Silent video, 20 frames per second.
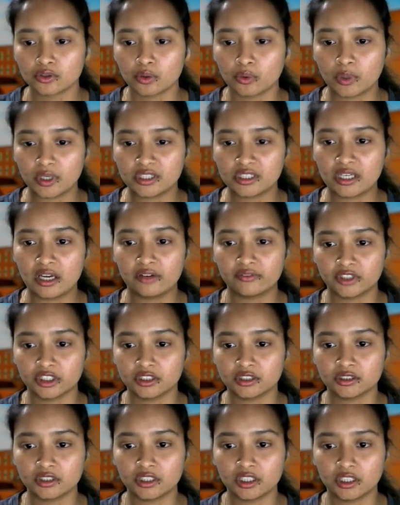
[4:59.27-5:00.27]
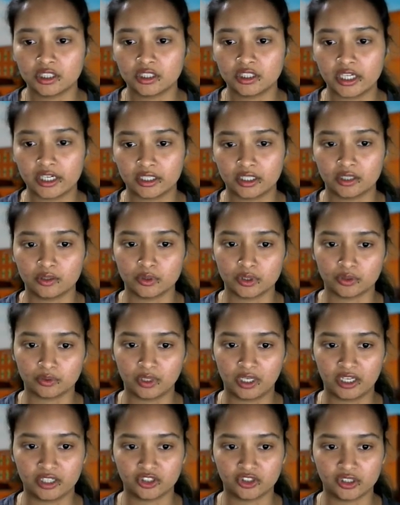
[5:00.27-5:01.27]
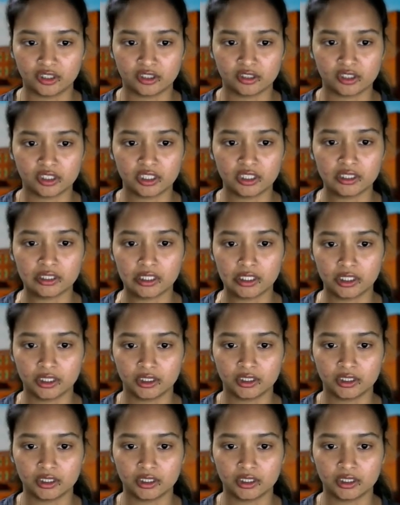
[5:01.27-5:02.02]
So once after the data visualization